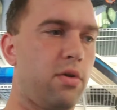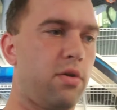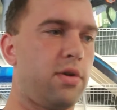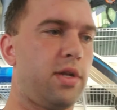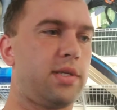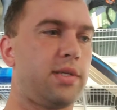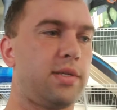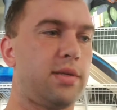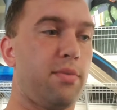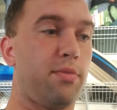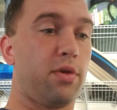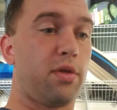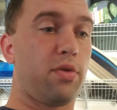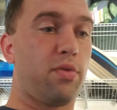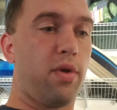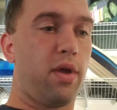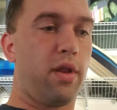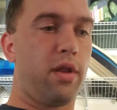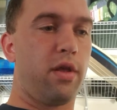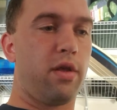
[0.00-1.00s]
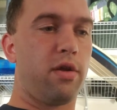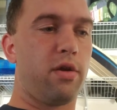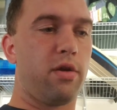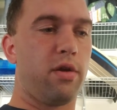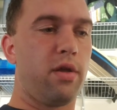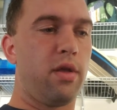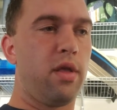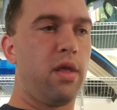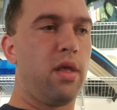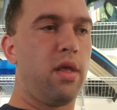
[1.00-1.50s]
or disassembling the
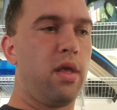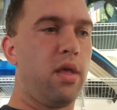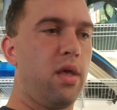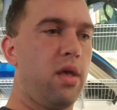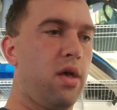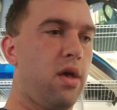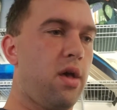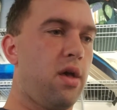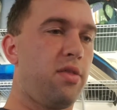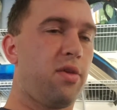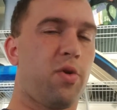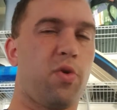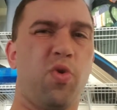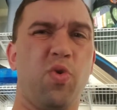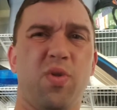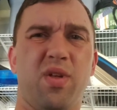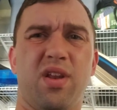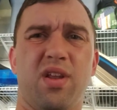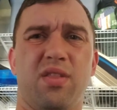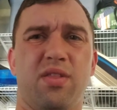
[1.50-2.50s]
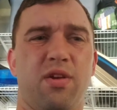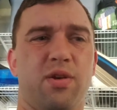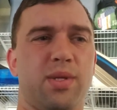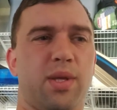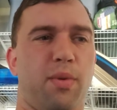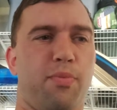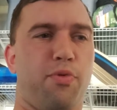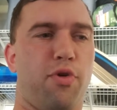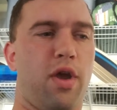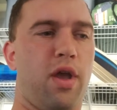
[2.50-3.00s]
radiator. Uh, the coolant in there
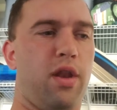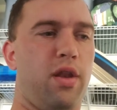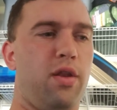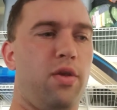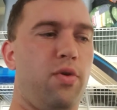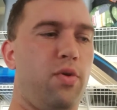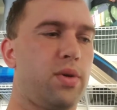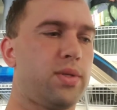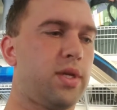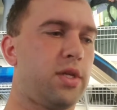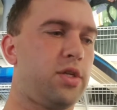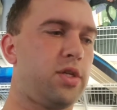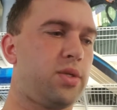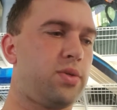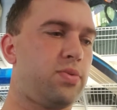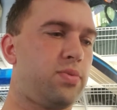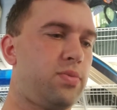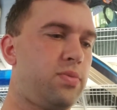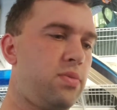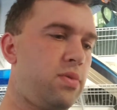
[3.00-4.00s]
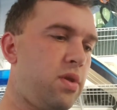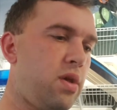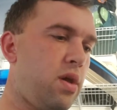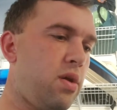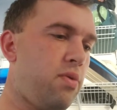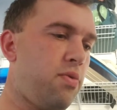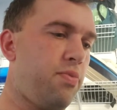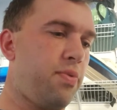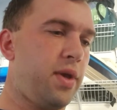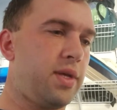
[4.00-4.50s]
is like brand new because I just
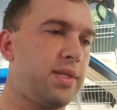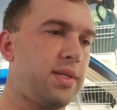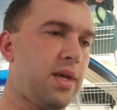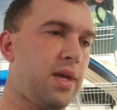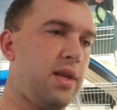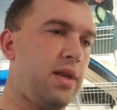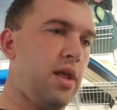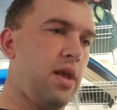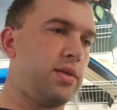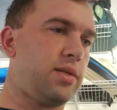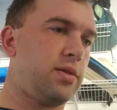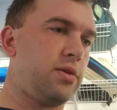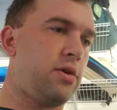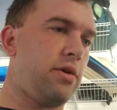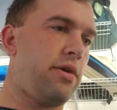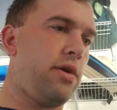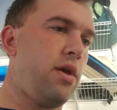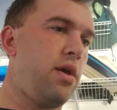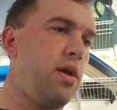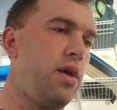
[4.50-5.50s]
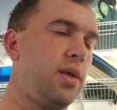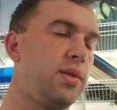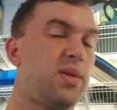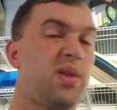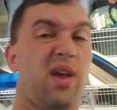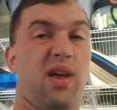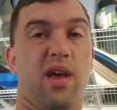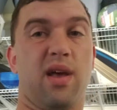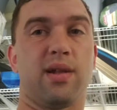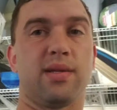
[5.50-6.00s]
uh, replaced the condenser,
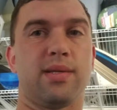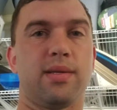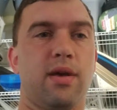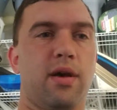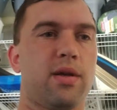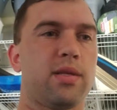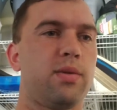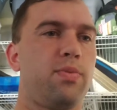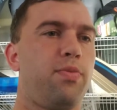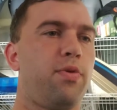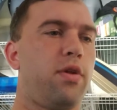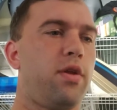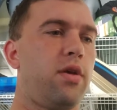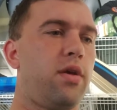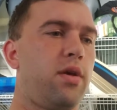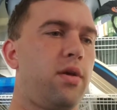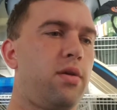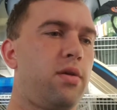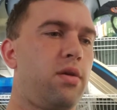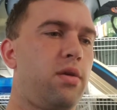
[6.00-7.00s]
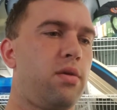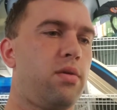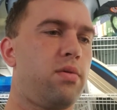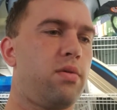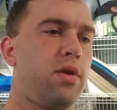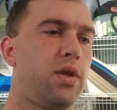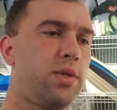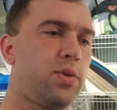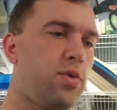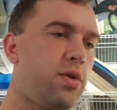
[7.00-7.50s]
so that kind of sucks, but uh,
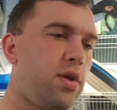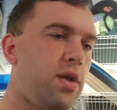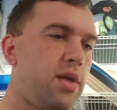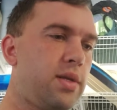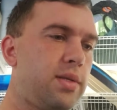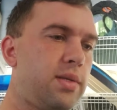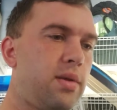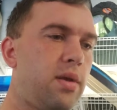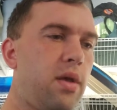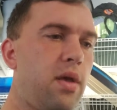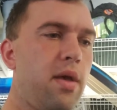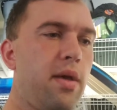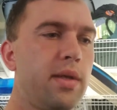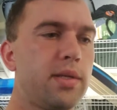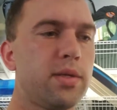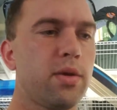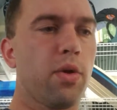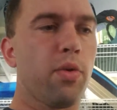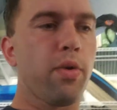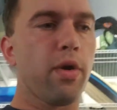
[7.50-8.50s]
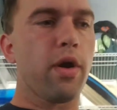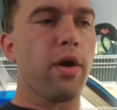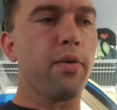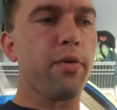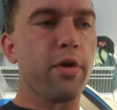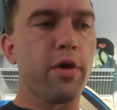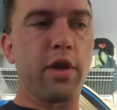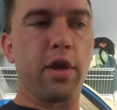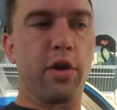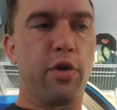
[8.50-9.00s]
it is what it is. So we're, uh,
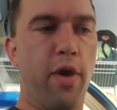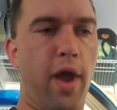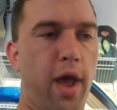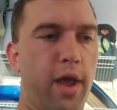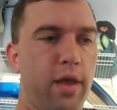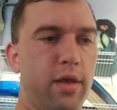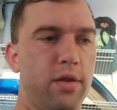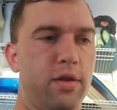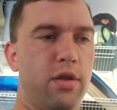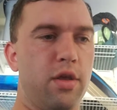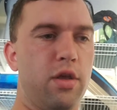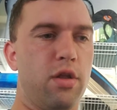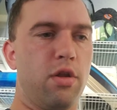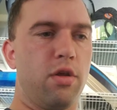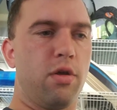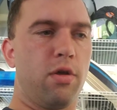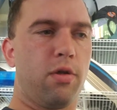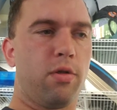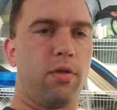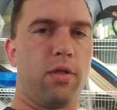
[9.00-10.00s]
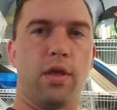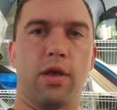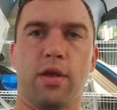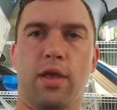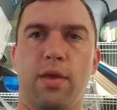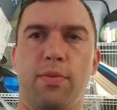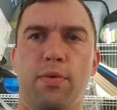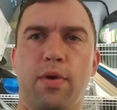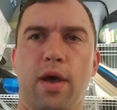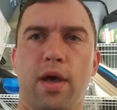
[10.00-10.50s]
we're gonna get cracking, and I'll uh,
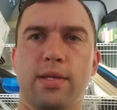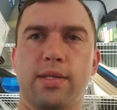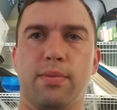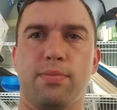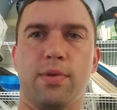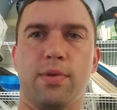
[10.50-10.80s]
keep you guys